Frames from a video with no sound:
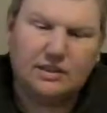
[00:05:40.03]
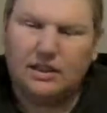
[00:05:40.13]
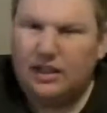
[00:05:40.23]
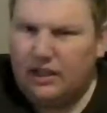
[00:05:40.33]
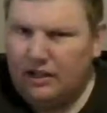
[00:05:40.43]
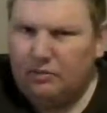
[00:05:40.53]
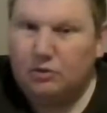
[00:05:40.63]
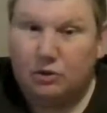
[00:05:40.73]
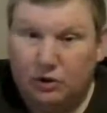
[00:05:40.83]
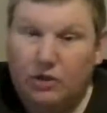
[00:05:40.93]
and then it
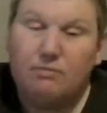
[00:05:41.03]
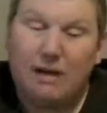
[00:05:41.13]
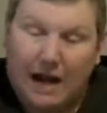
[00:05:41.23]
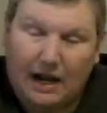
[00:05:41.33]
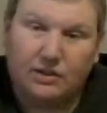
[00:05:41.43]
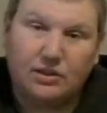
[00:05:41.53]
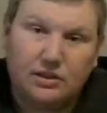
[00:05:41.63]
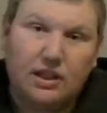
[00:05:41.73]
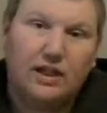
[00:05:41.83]
was a good match